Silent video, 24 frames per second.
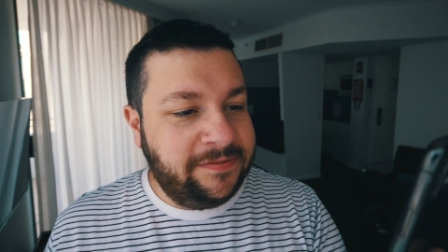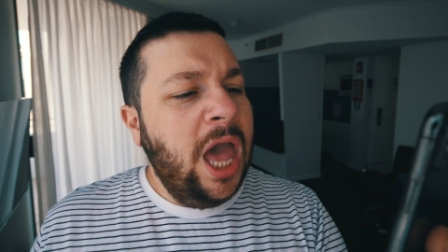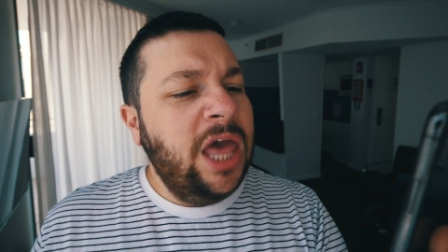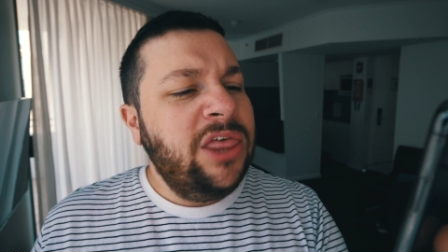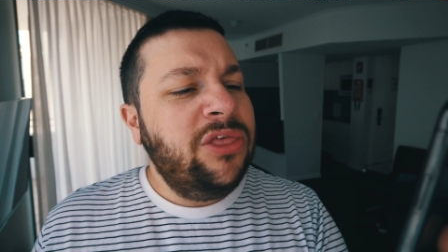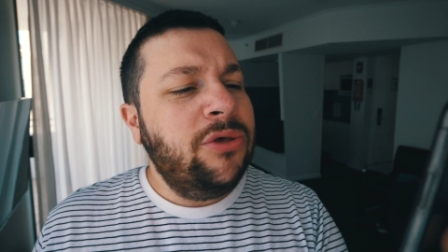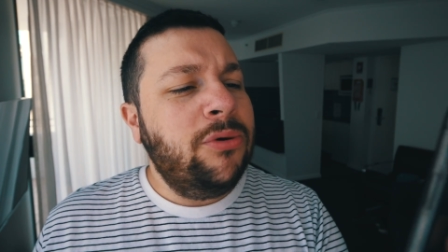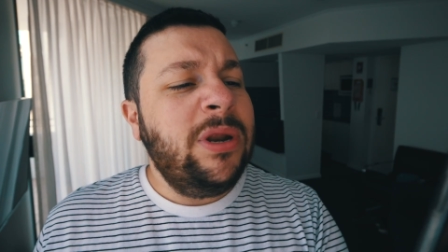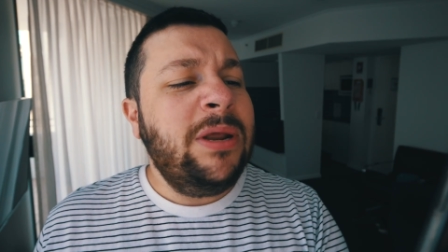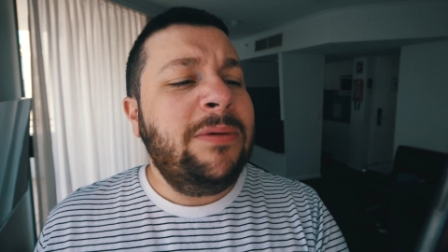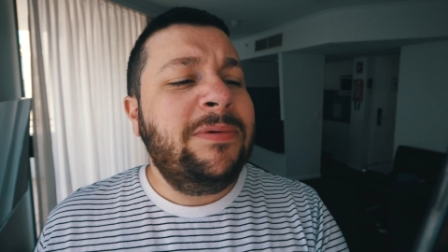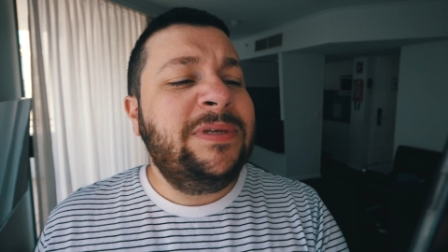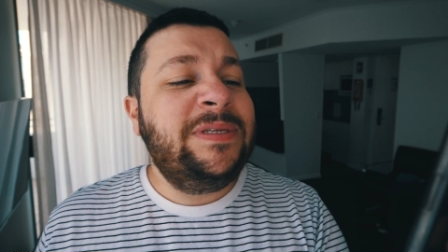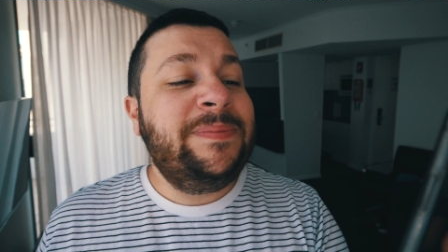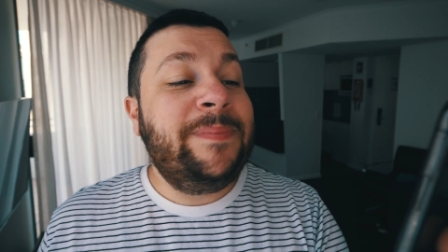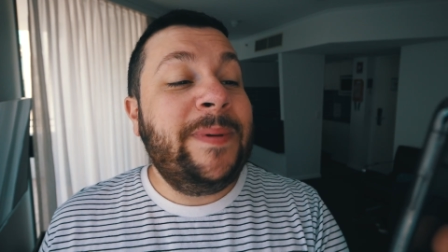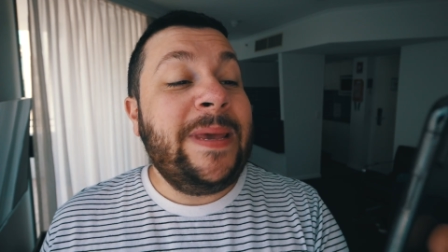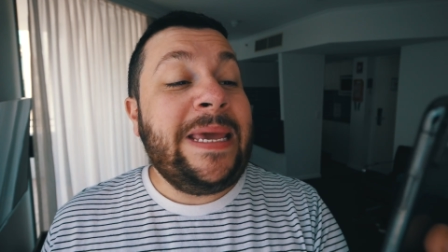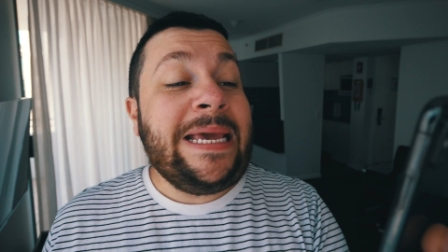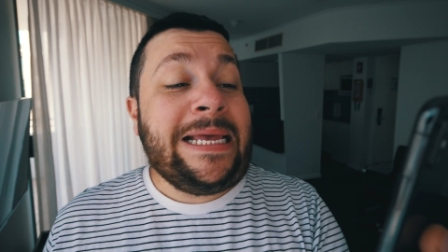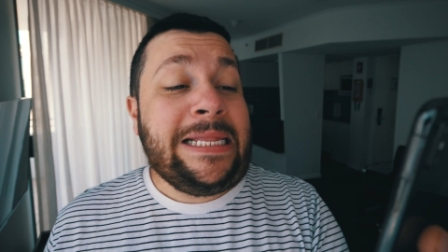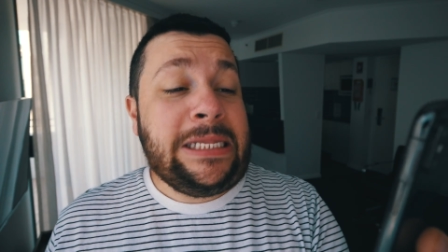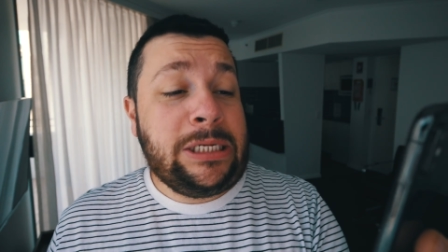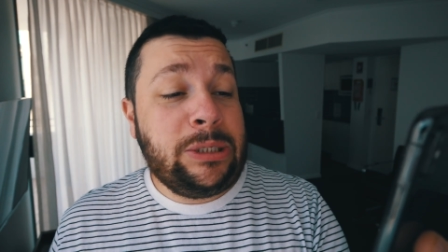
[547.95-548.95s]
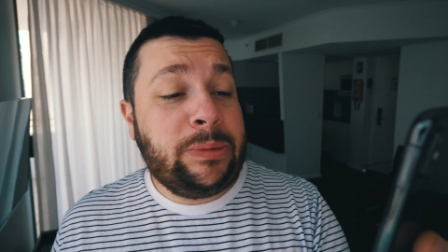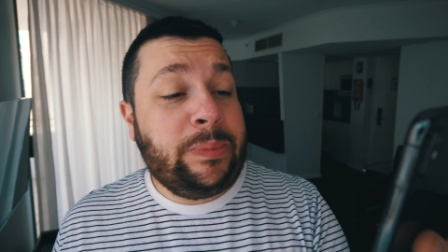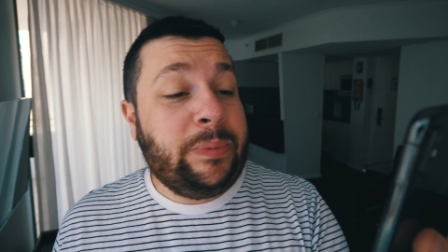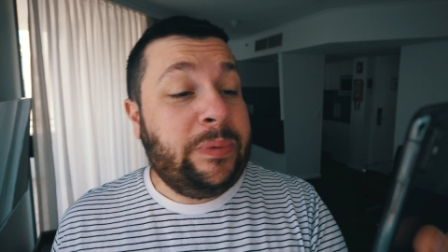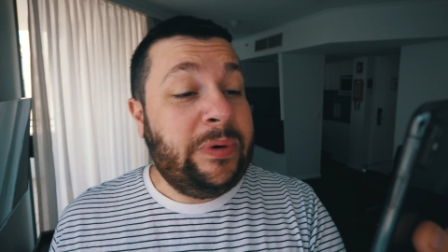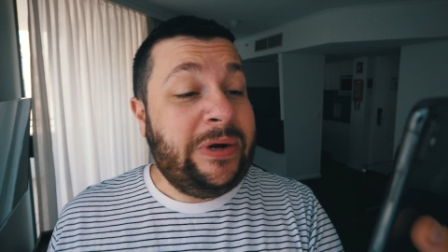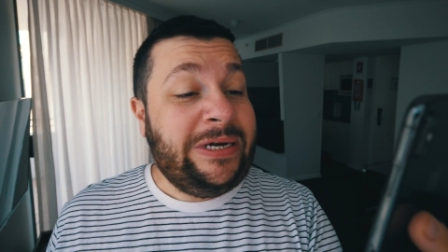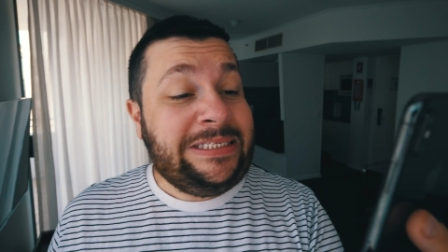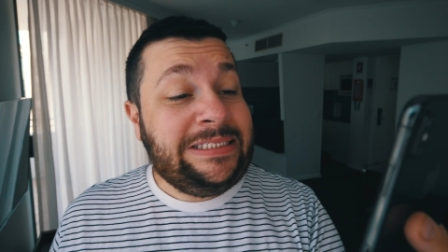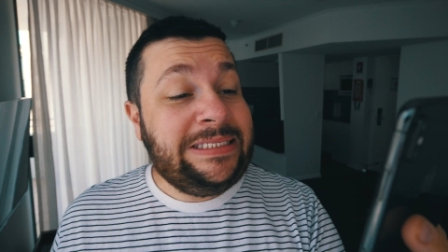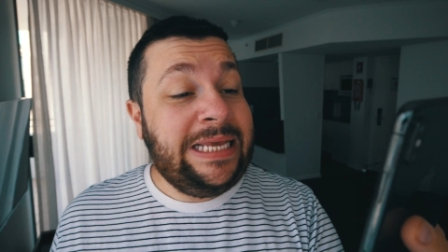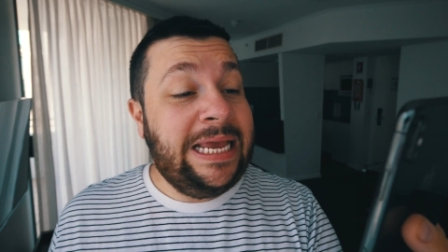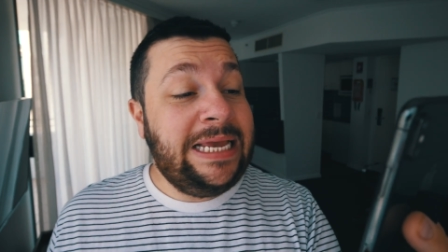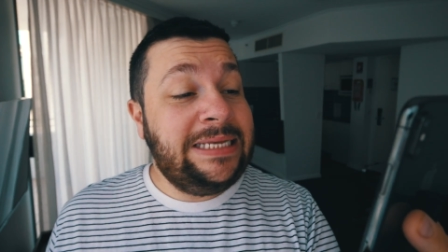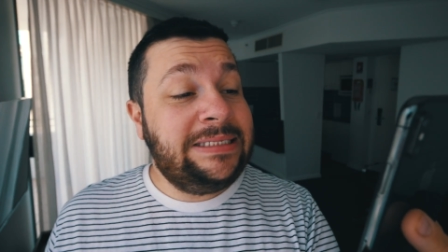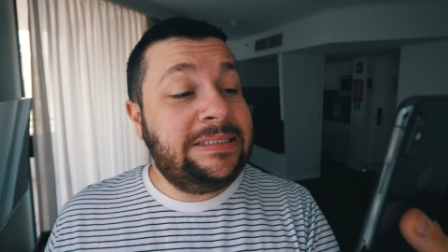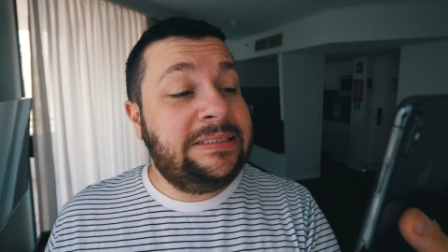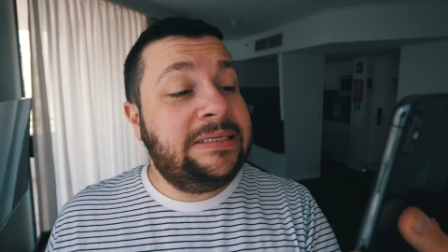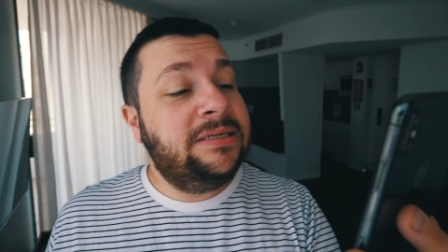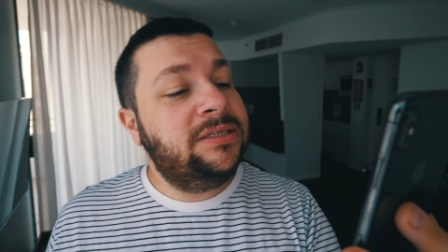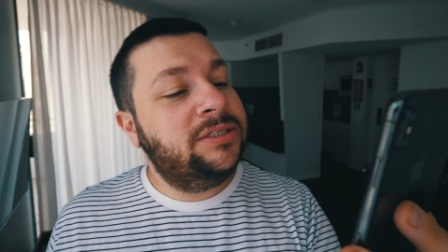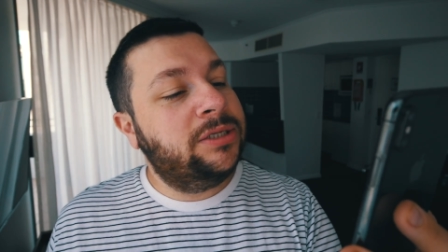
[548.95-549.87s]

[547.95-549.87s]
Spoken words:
I thought he was being a little princess,